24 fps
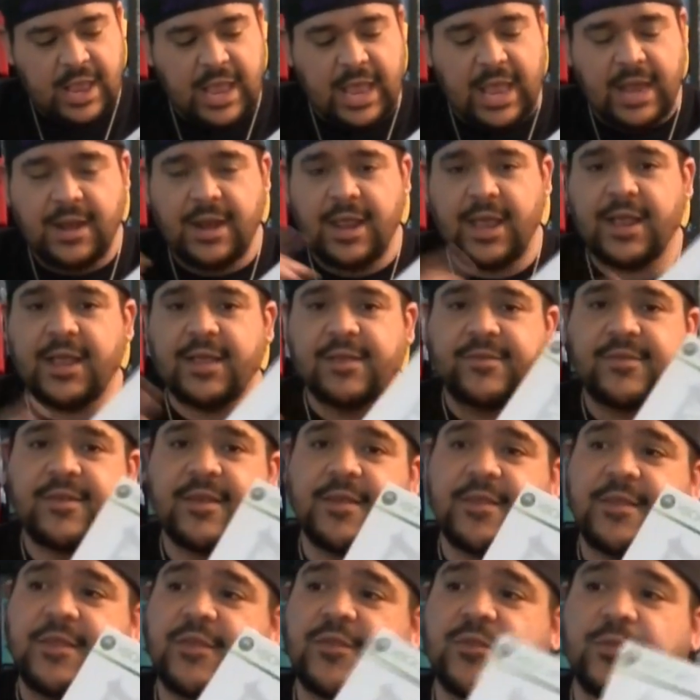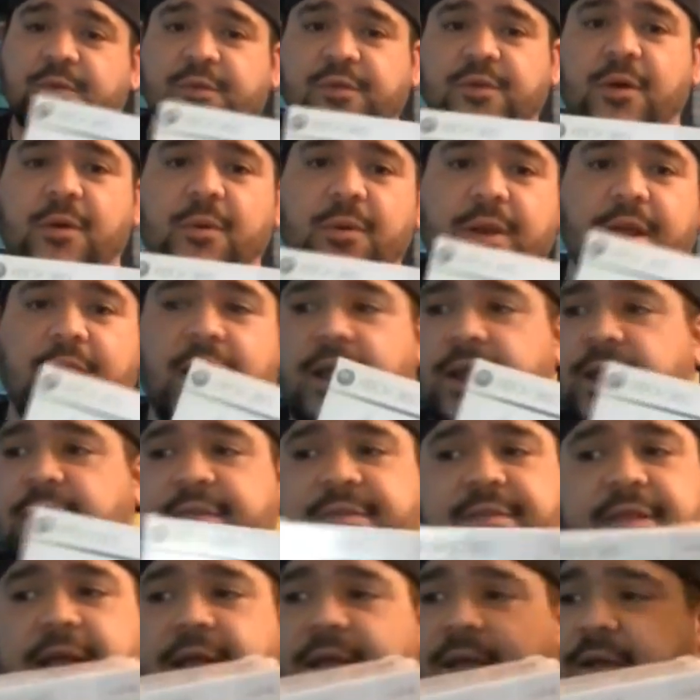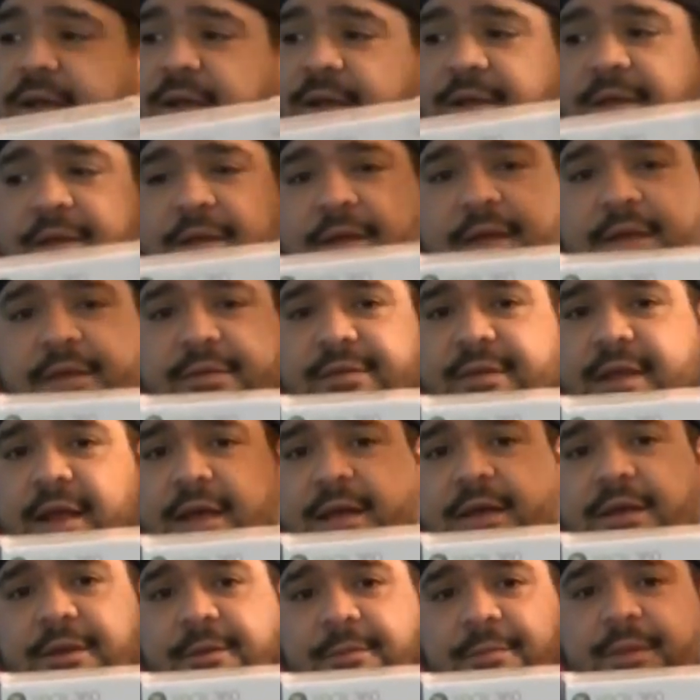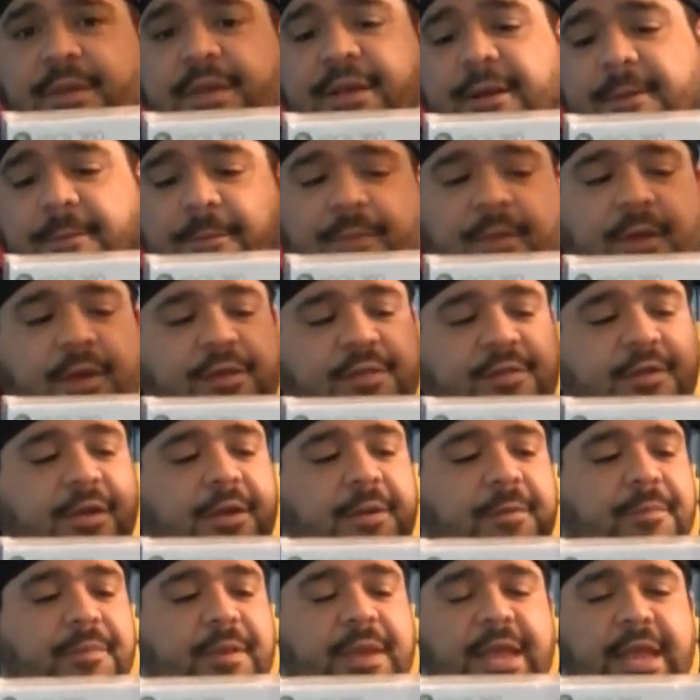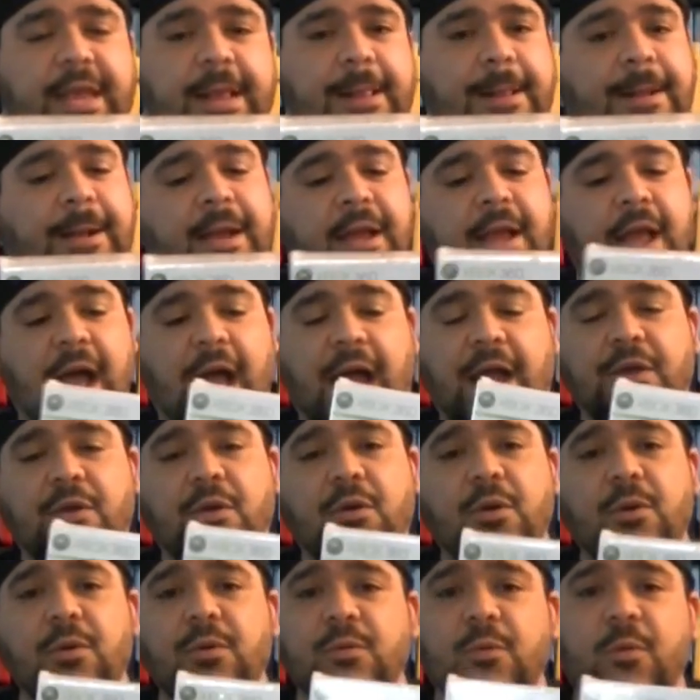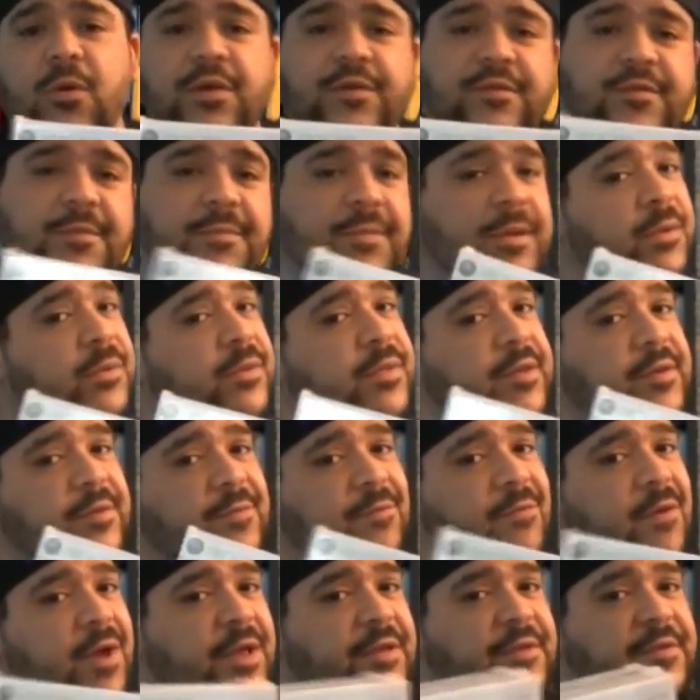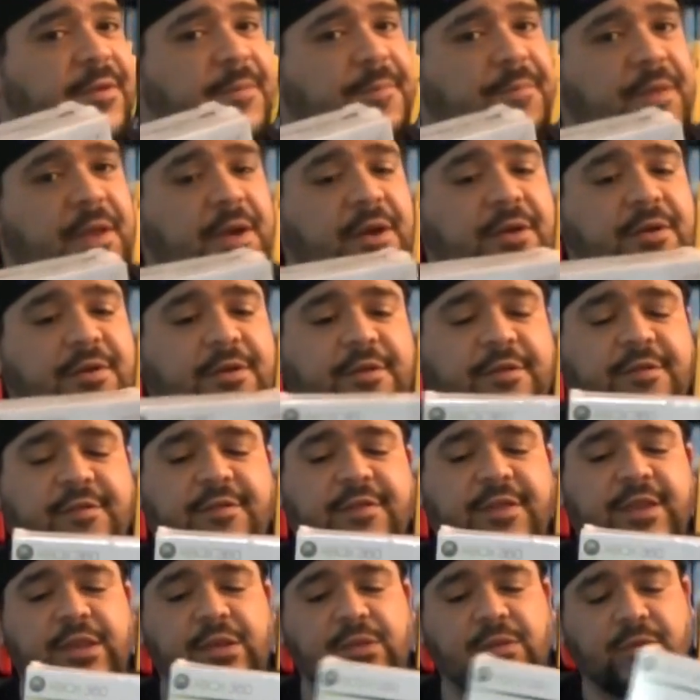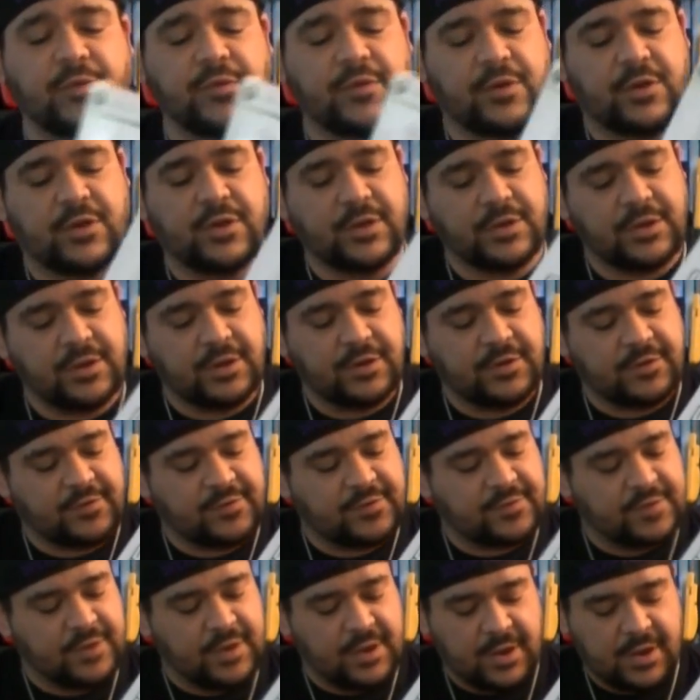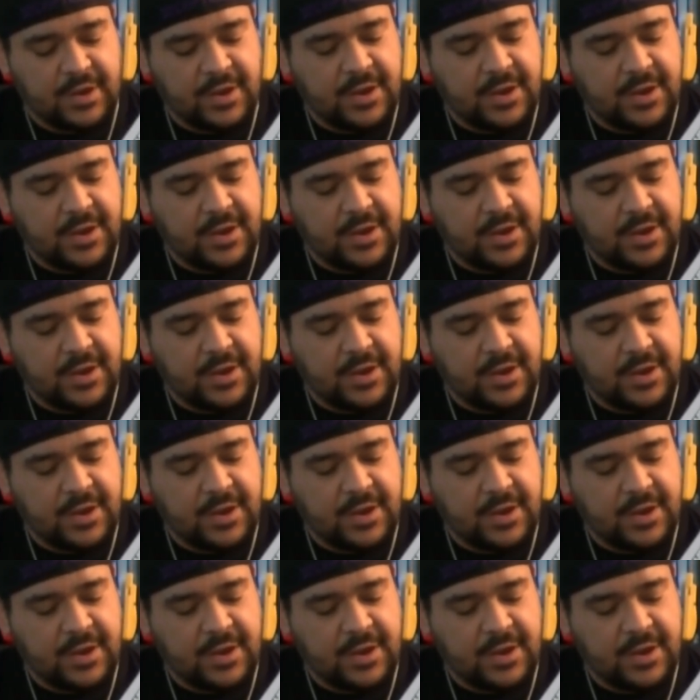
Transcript: And like I said, this one's going on. It's not gonna. It's not gonna be up there. It's gonna be. I know it wants to be with its friends up there, and it's sealed to goodness.